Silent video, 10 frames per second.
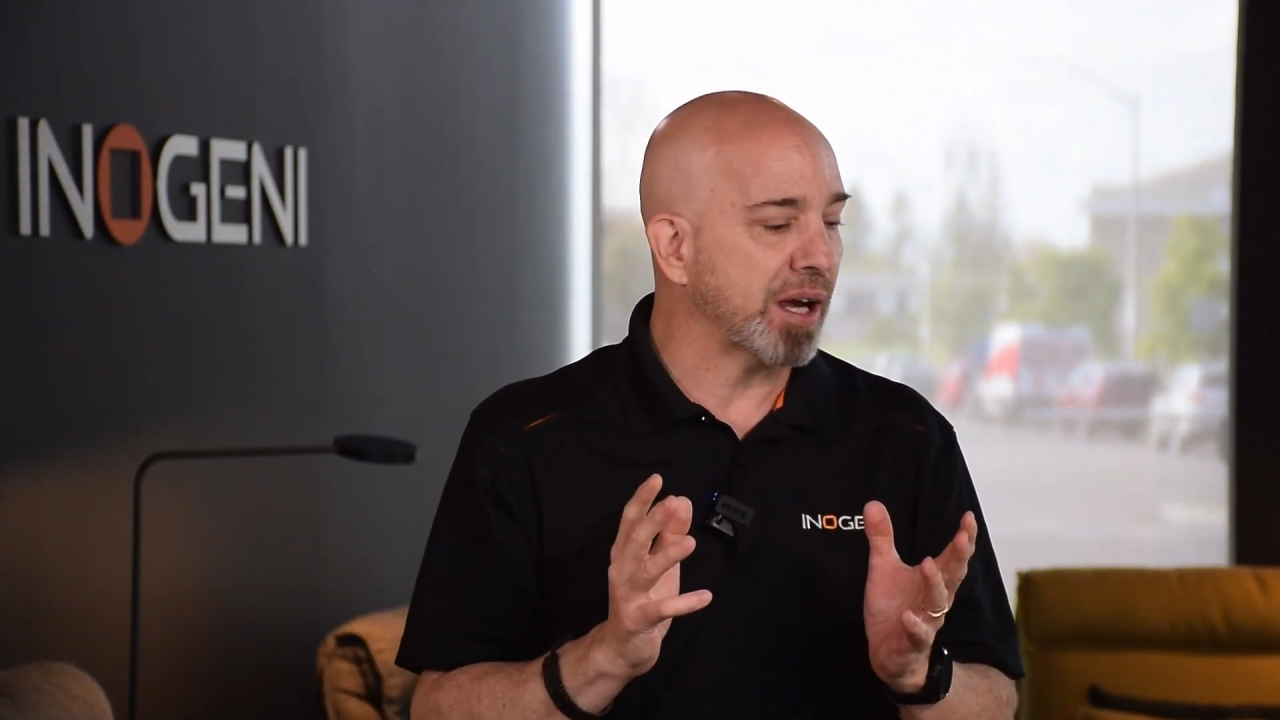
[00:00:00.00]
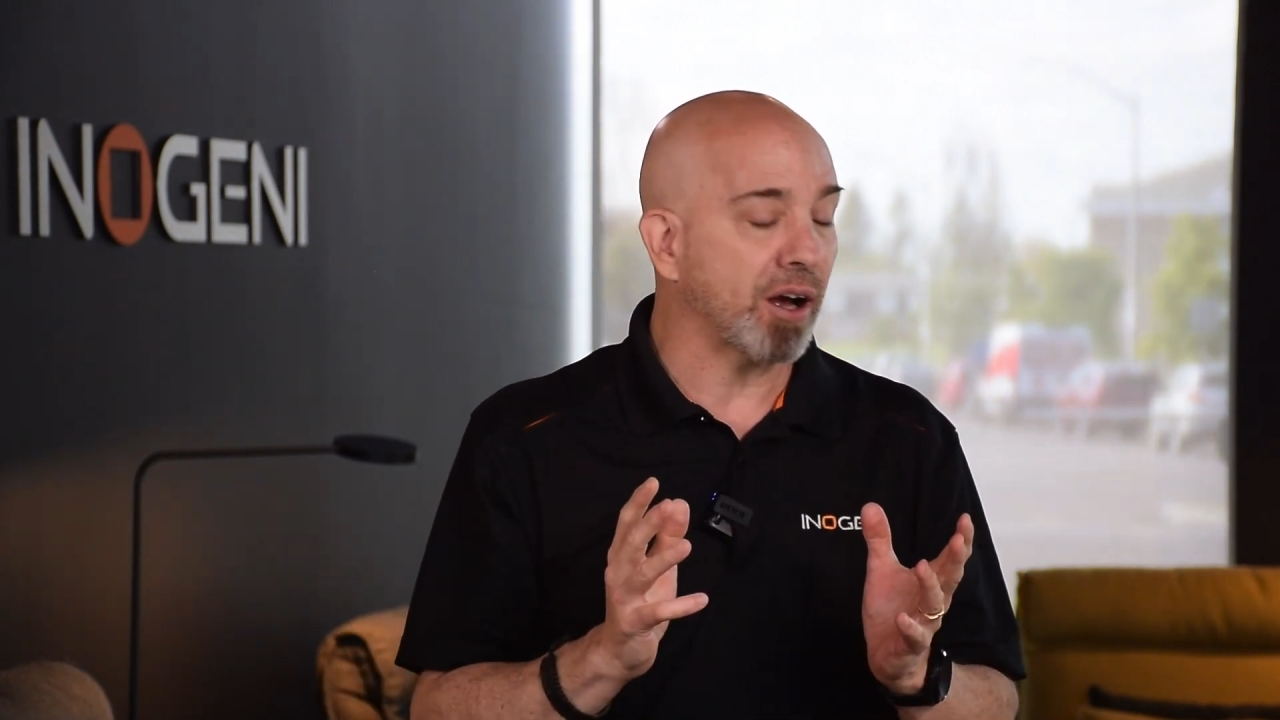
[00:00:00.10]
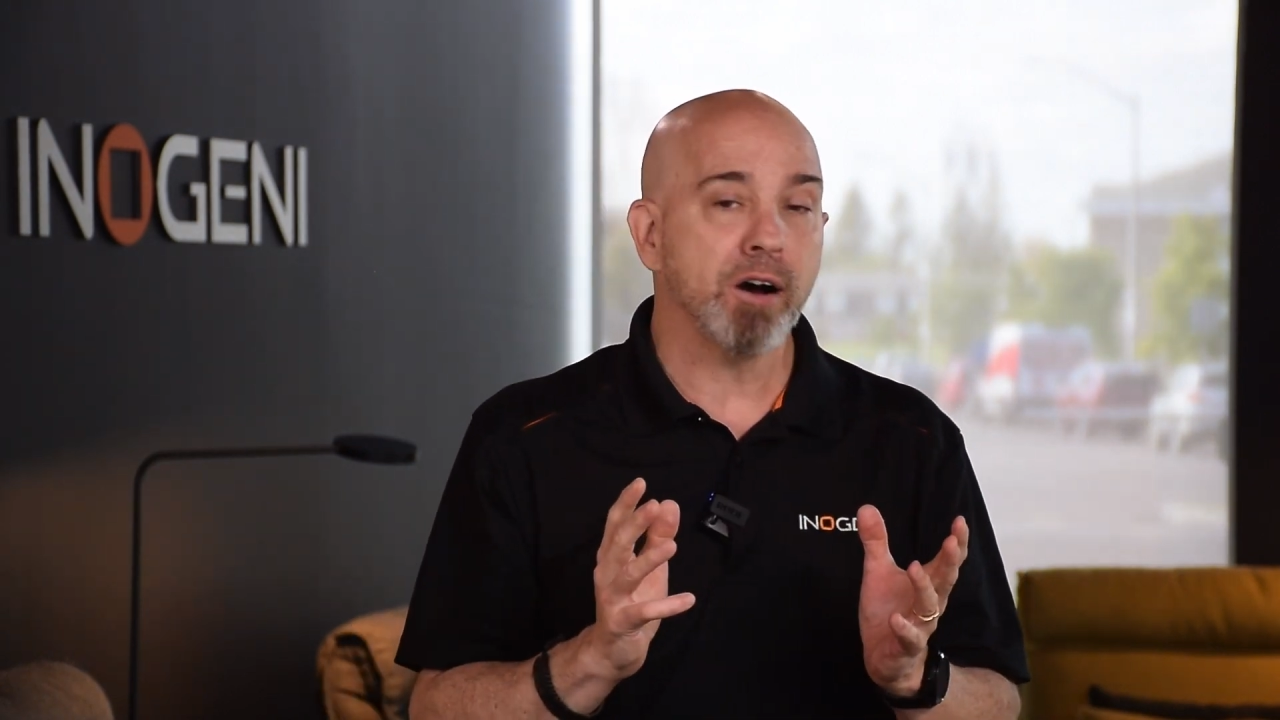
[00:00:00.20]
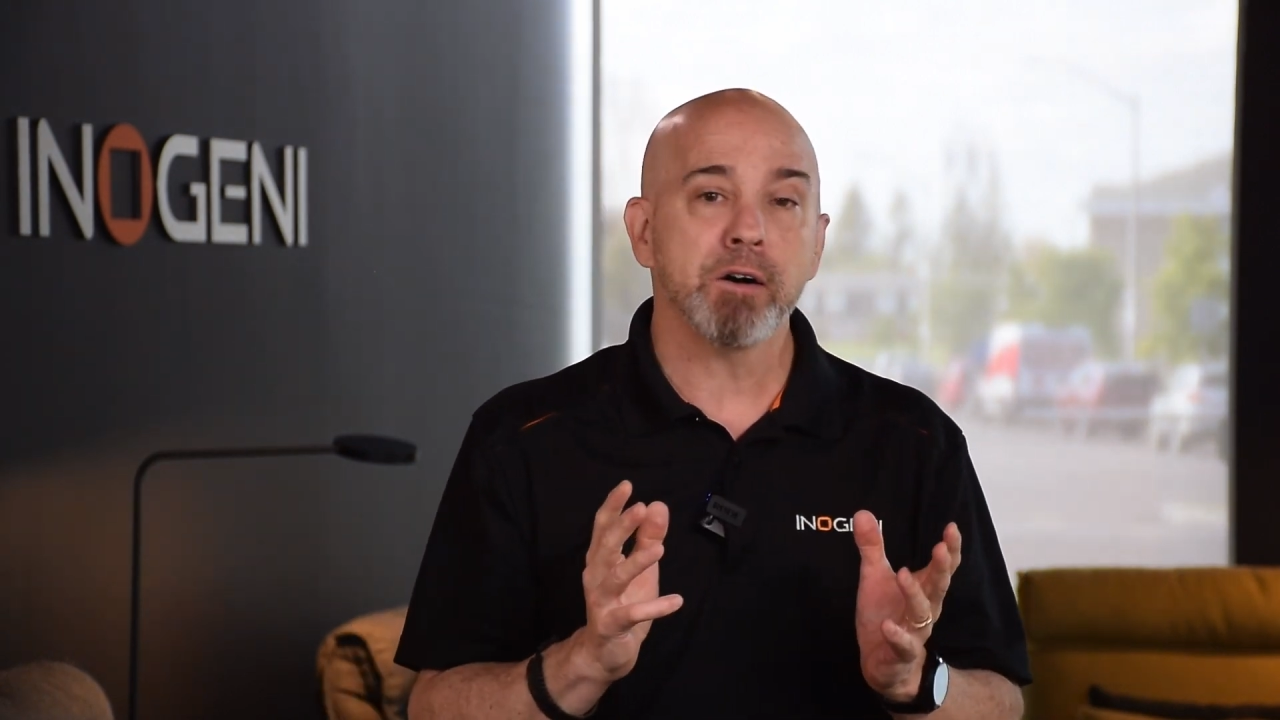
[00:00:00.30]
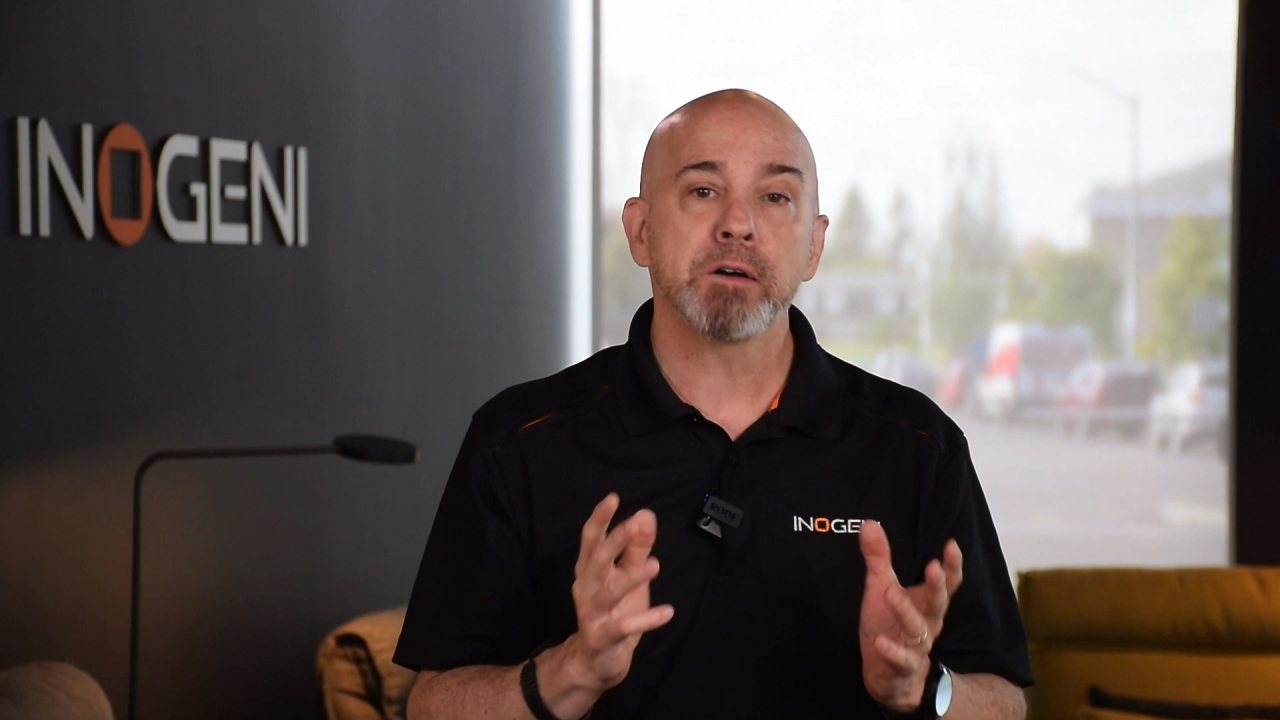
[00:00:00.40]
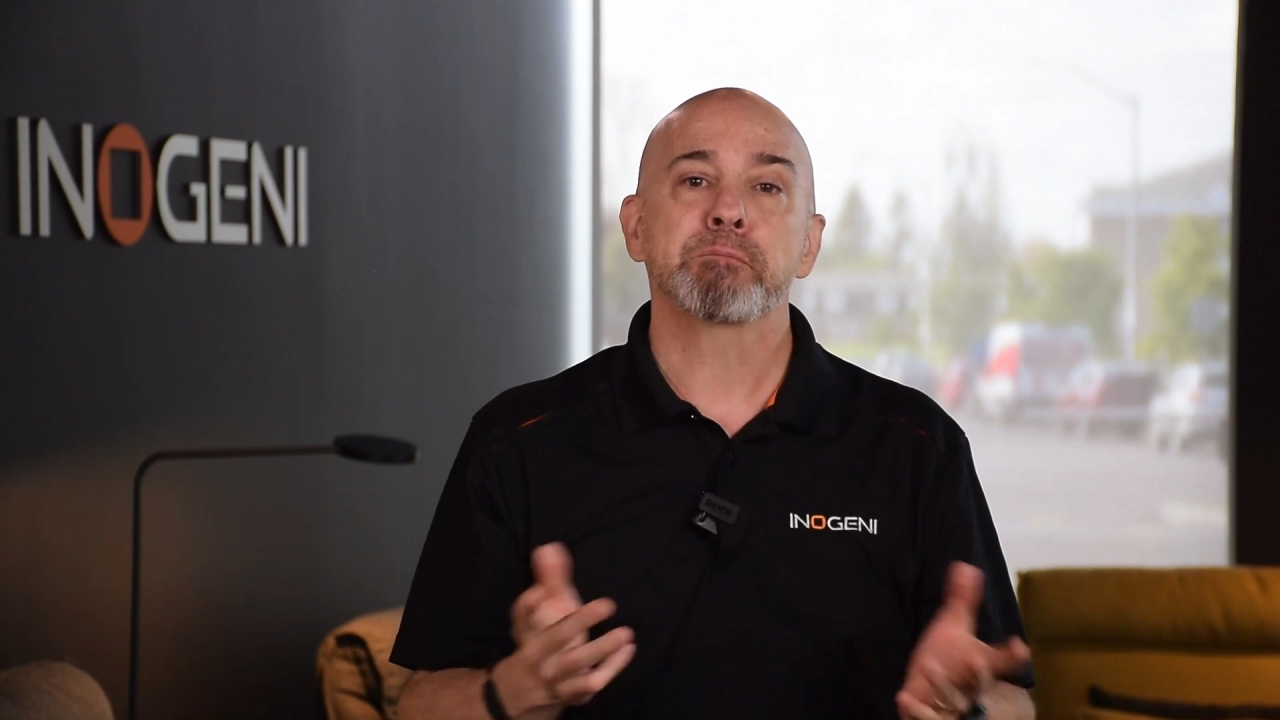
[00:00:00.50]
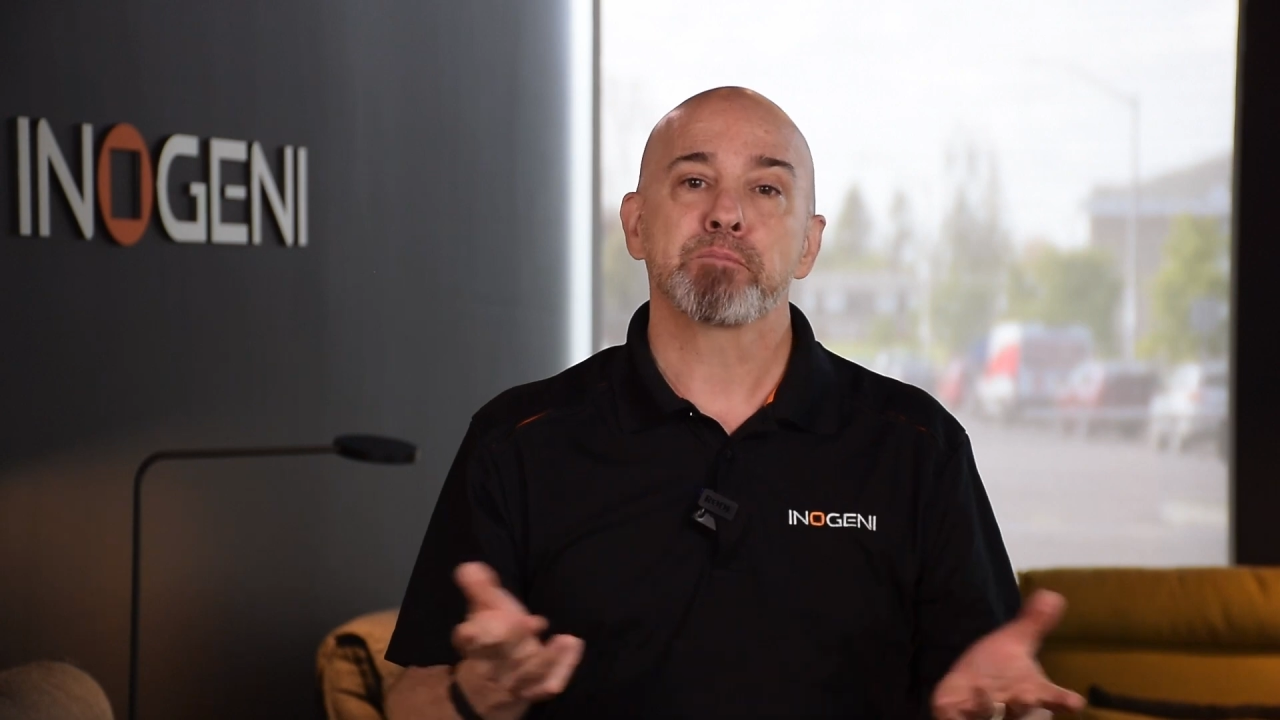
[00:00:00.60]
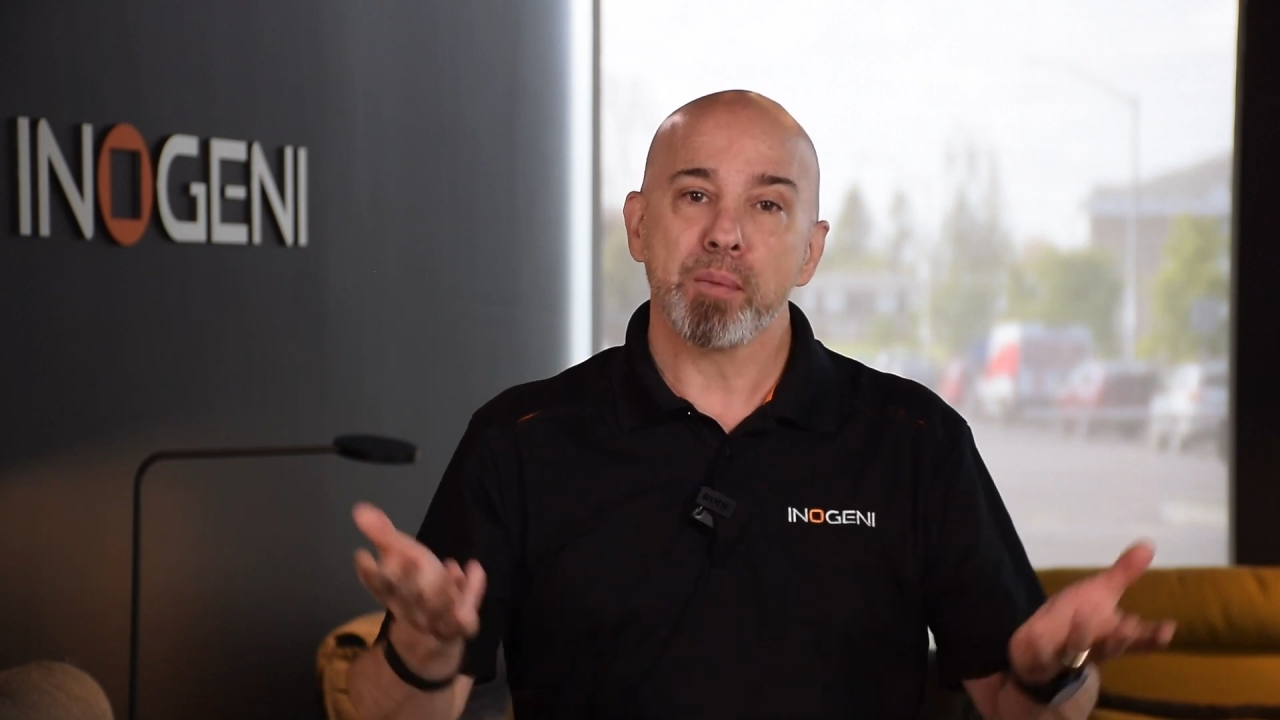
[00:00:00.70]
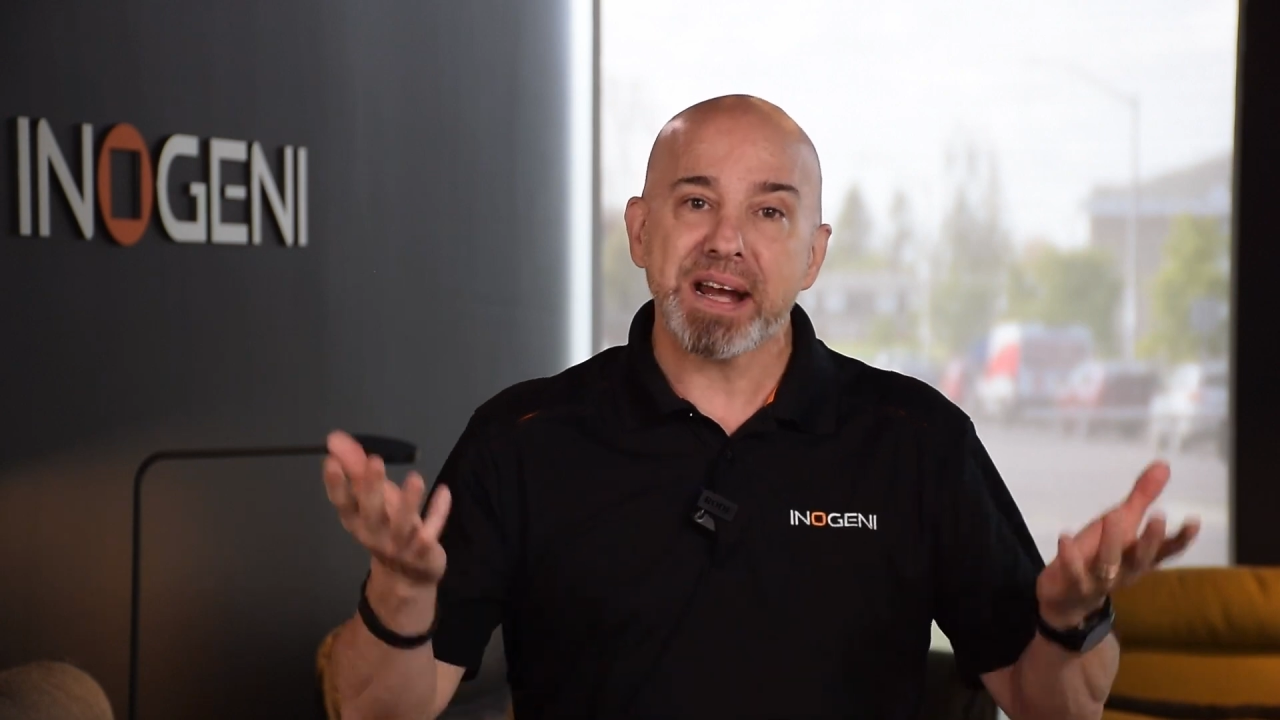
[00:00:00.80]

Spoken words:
cameras,